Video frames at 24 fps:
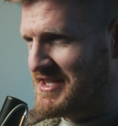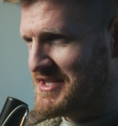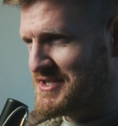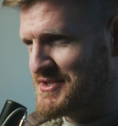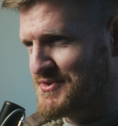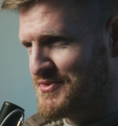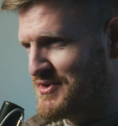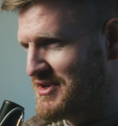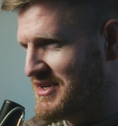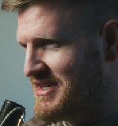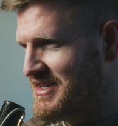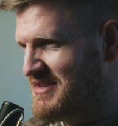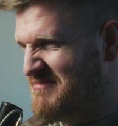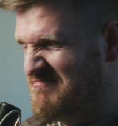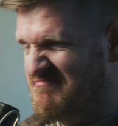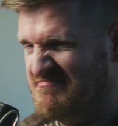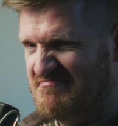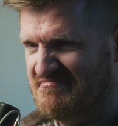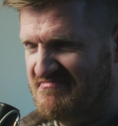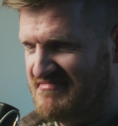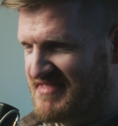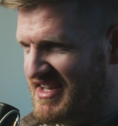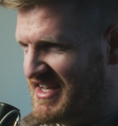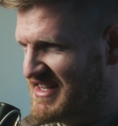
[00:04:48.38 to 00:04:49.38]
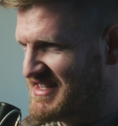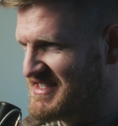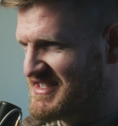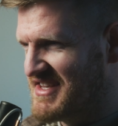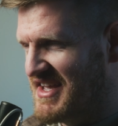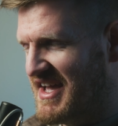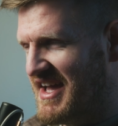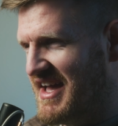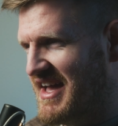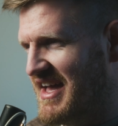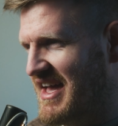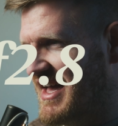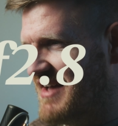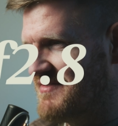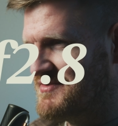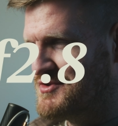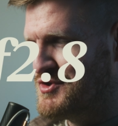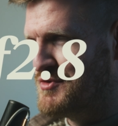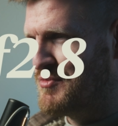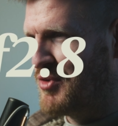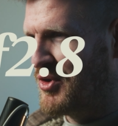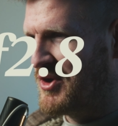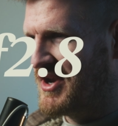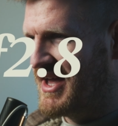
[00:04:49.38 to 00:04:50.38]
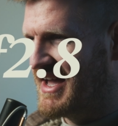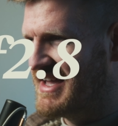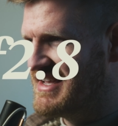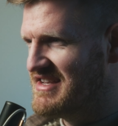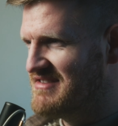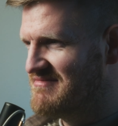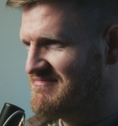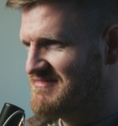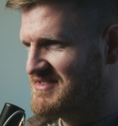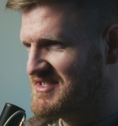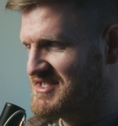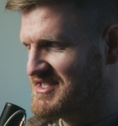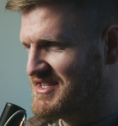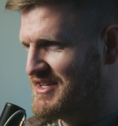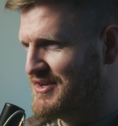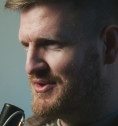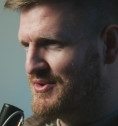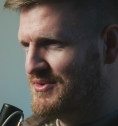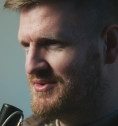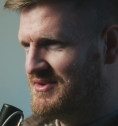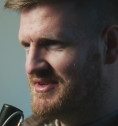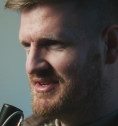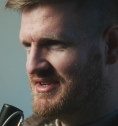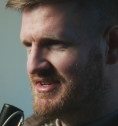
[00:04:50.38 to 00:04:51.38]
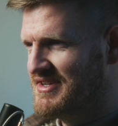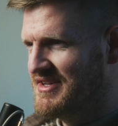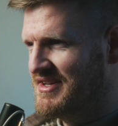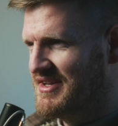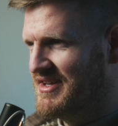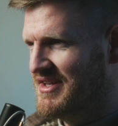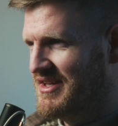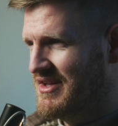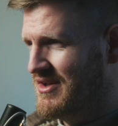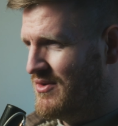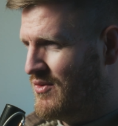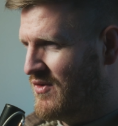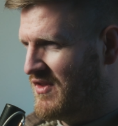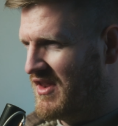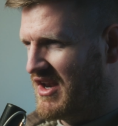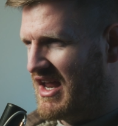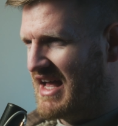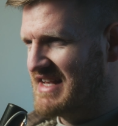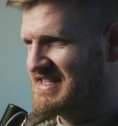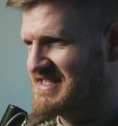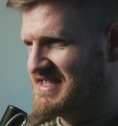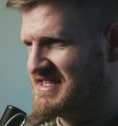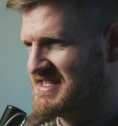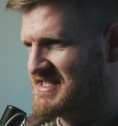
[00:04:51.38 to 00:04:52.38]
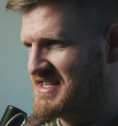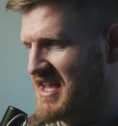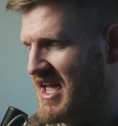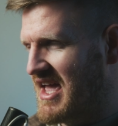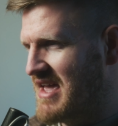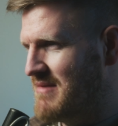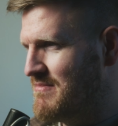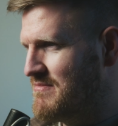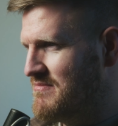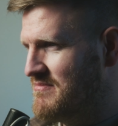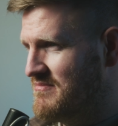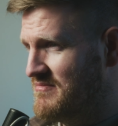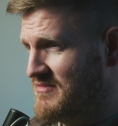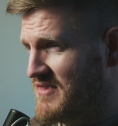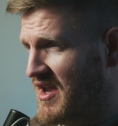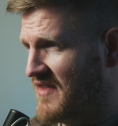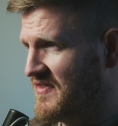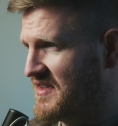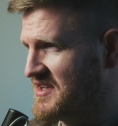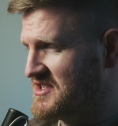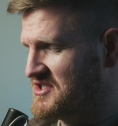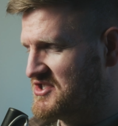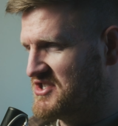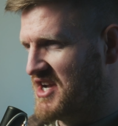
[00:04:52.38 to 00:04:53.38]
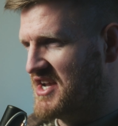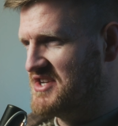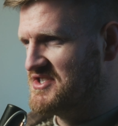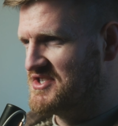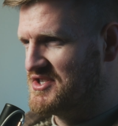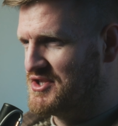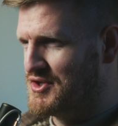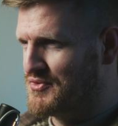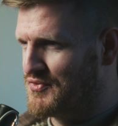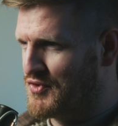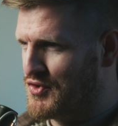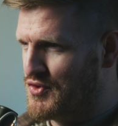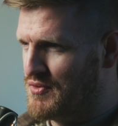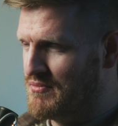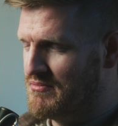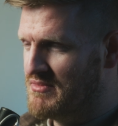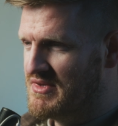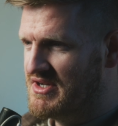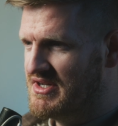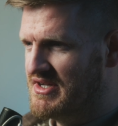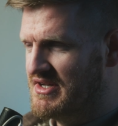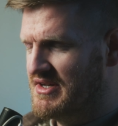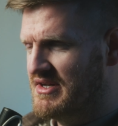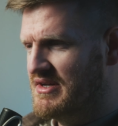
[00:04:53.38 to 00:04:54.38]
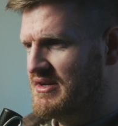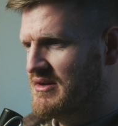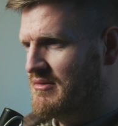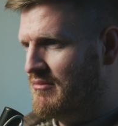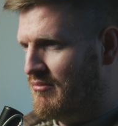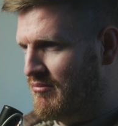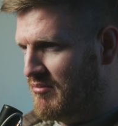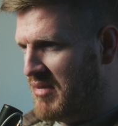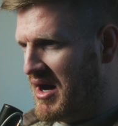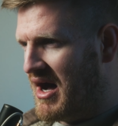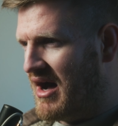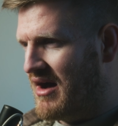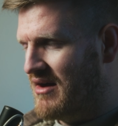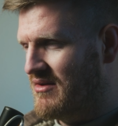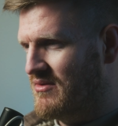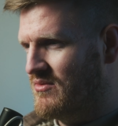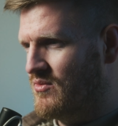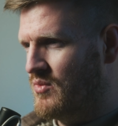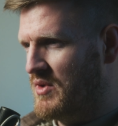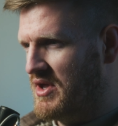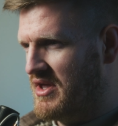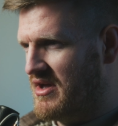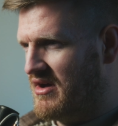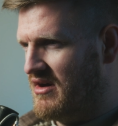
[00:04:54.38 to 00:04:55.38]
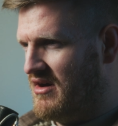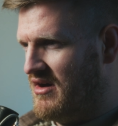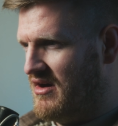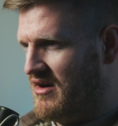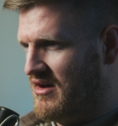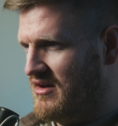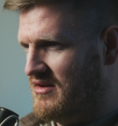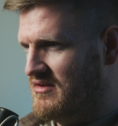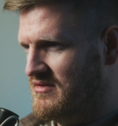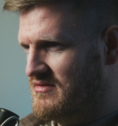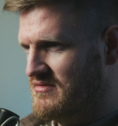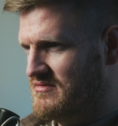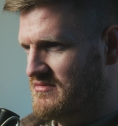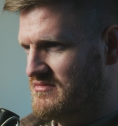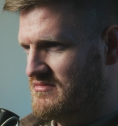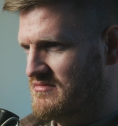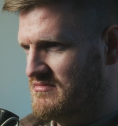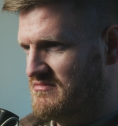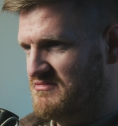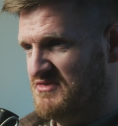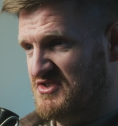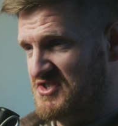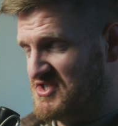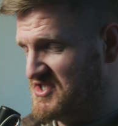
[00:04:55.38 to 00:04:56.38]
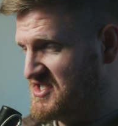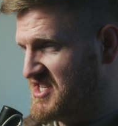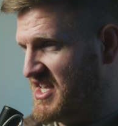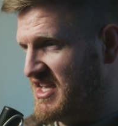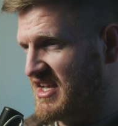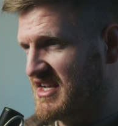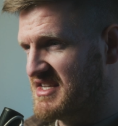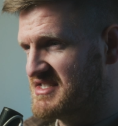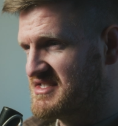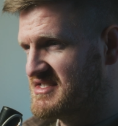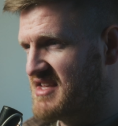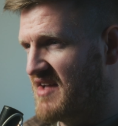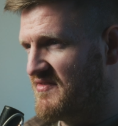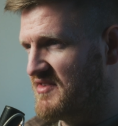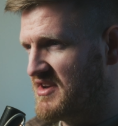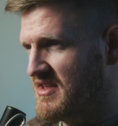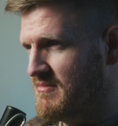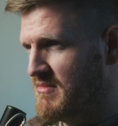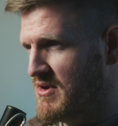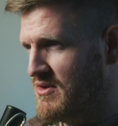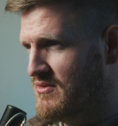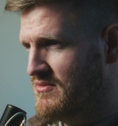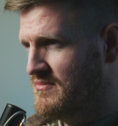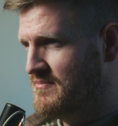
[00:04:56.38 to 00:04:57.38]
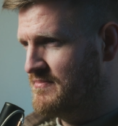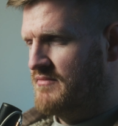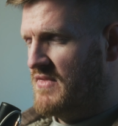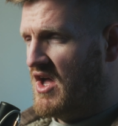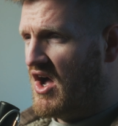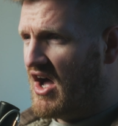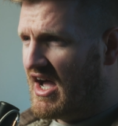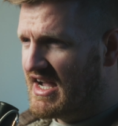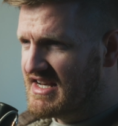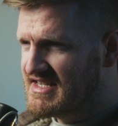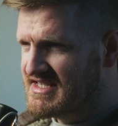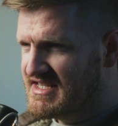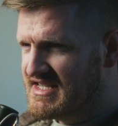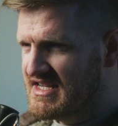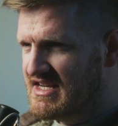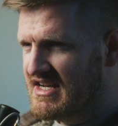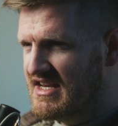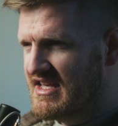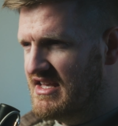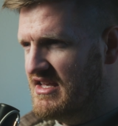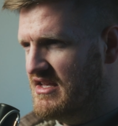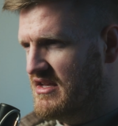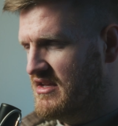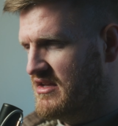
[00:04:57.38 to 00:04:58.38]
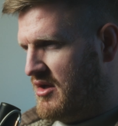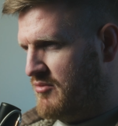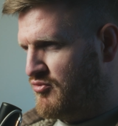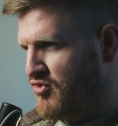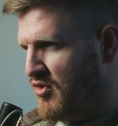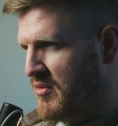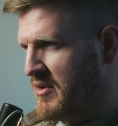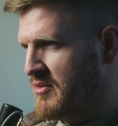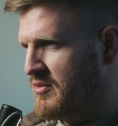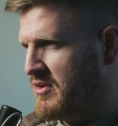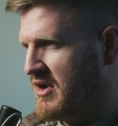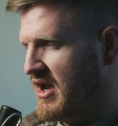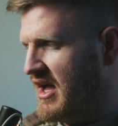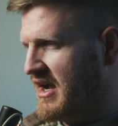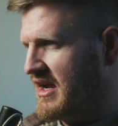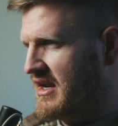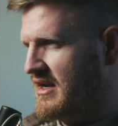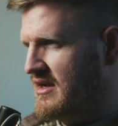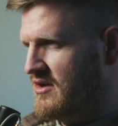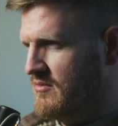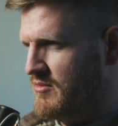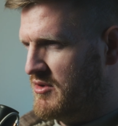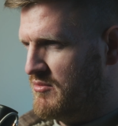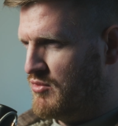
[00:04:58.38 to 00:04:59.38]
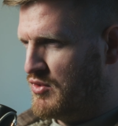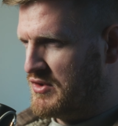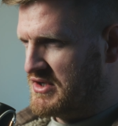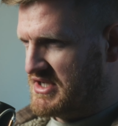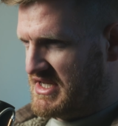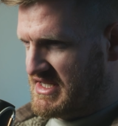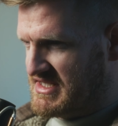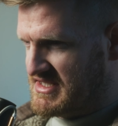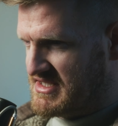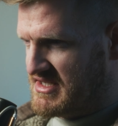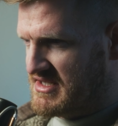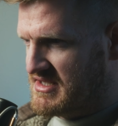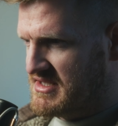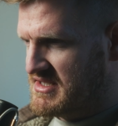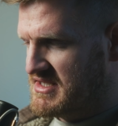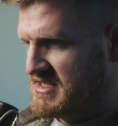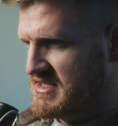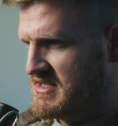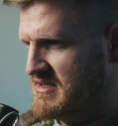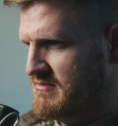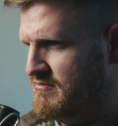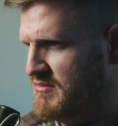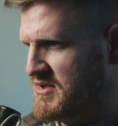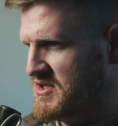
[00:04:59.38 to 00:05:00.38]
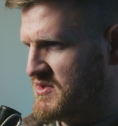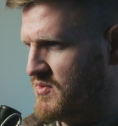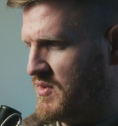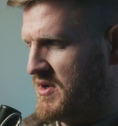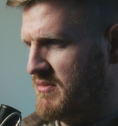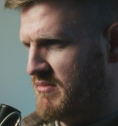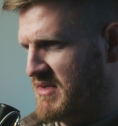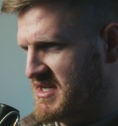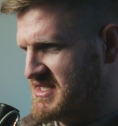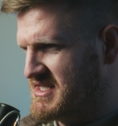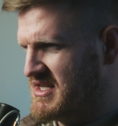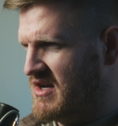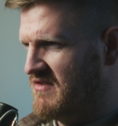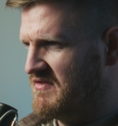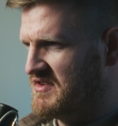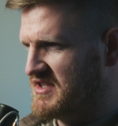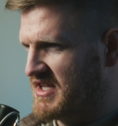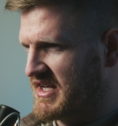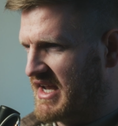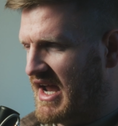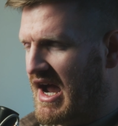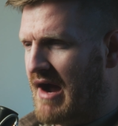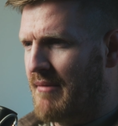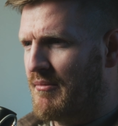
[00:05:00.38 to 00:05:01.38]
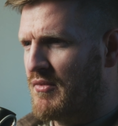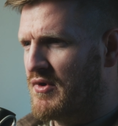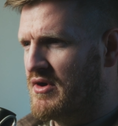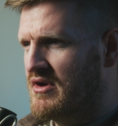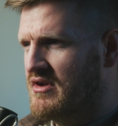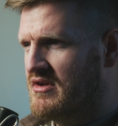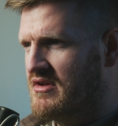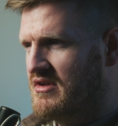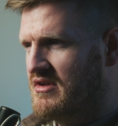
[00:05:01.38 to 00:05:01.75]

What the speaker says: this really. It's at f2.8 still. All the lights are the same. Nothing's changed in the room, but we are just sitting at 70mm. Ideally, I Probably would like a little bit more distance between myself and the camera,